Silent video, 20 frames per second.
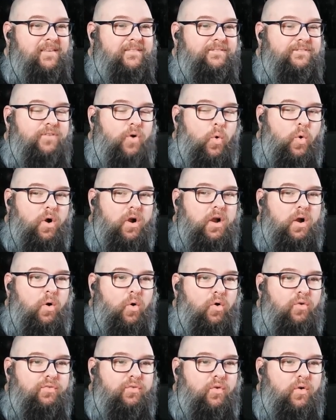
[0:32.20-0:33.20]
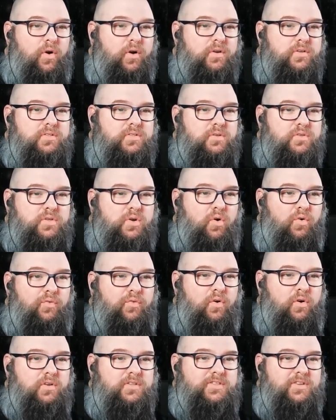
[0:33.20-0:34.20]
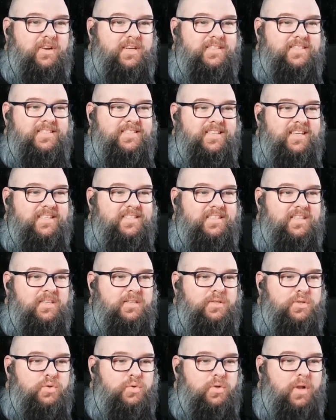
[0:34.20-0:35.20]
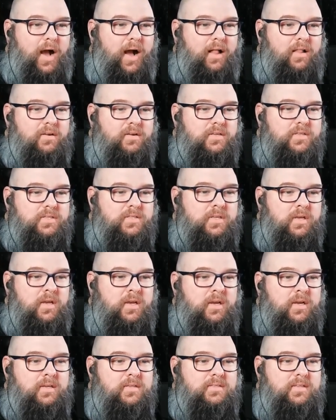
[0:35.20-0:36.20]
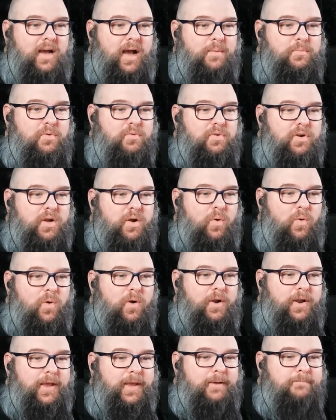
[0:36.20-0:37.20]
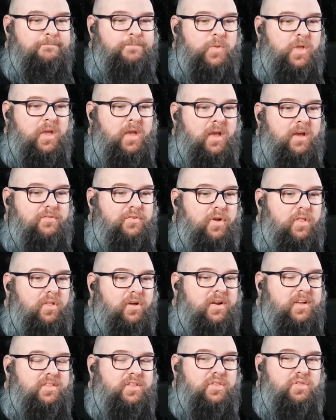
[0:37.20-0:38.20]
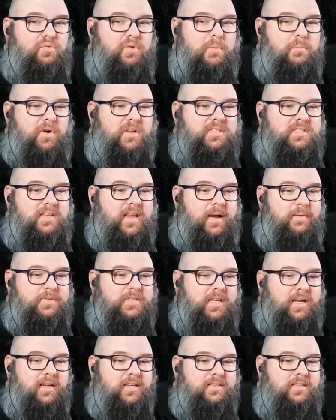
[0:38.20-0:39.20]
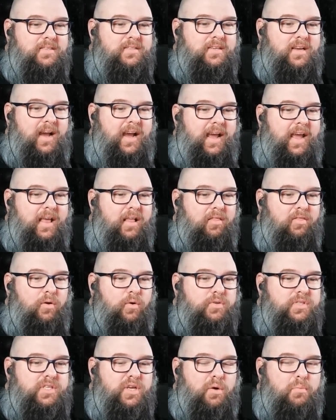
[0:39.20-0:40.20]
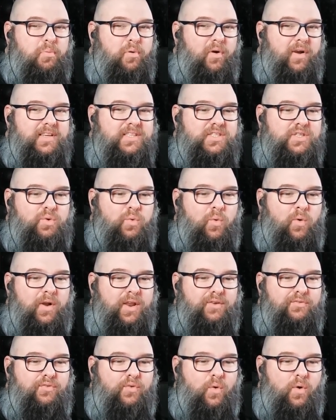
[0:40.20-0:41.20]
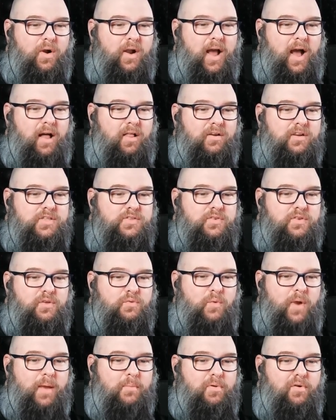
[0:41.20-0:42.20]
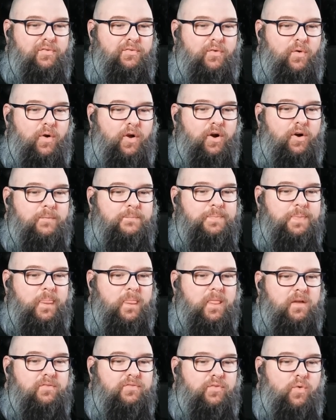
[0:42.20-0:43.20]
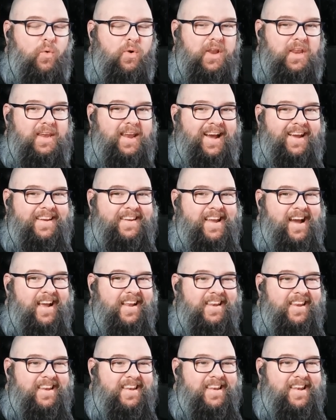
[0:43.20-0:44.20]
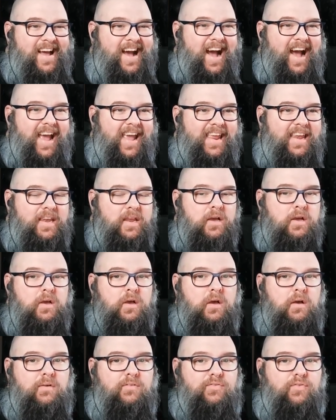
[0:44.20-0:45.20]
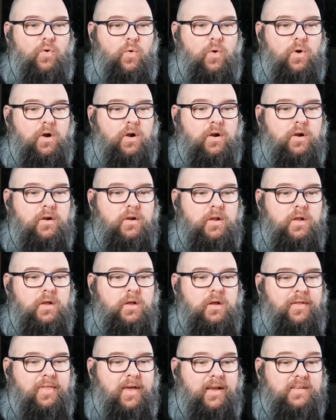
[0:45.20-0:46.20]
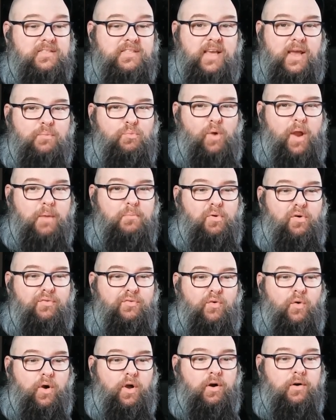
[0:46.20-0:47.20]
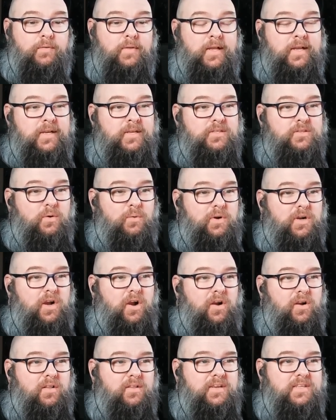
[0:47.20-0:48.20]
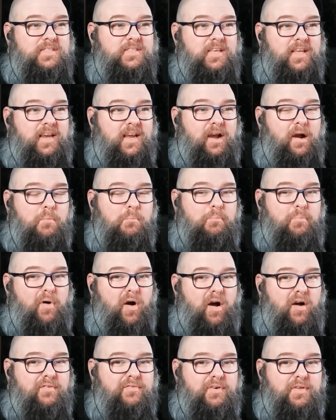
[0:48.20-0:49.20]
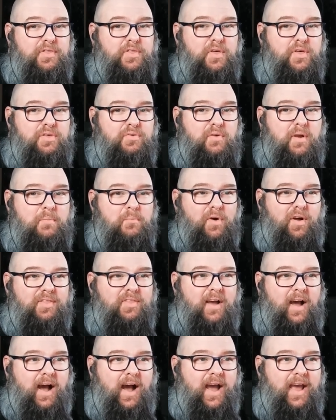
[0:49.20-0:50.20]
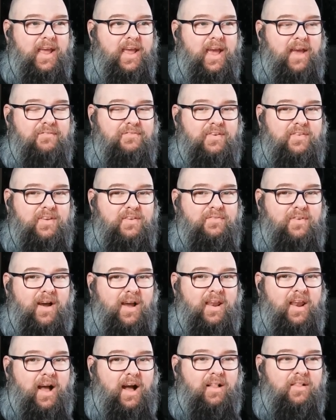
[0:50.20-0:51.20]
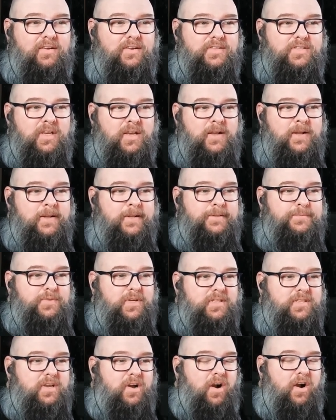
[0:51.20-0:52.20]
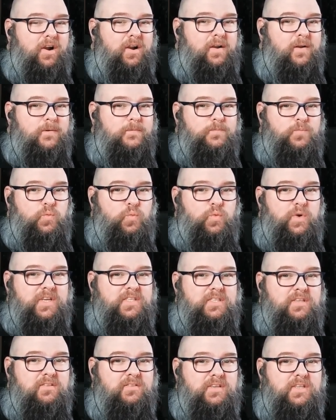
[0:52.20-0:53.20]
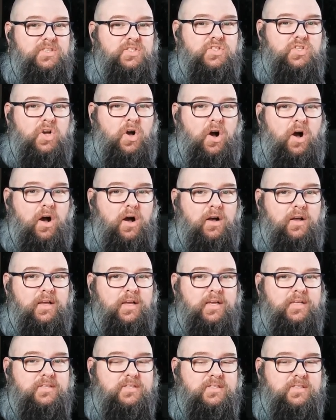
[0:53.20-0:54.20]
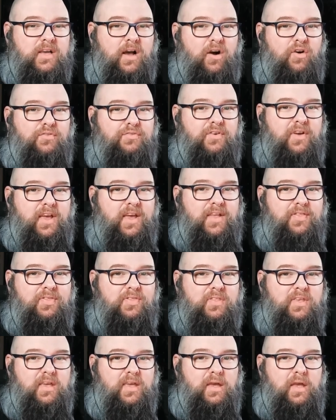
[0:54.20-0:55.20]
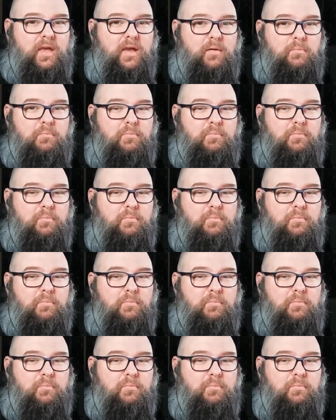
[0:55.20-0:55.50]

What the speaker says: Four cold foils. Those cold foils are at $62 time of recording. If we look at the 3-month snapshot on this guy, low sale price $24 for the rainbow foil, $49.99 for that same rainbow foil. So we're currently sitting above the 3-month high at $55. This card recently saw itself in the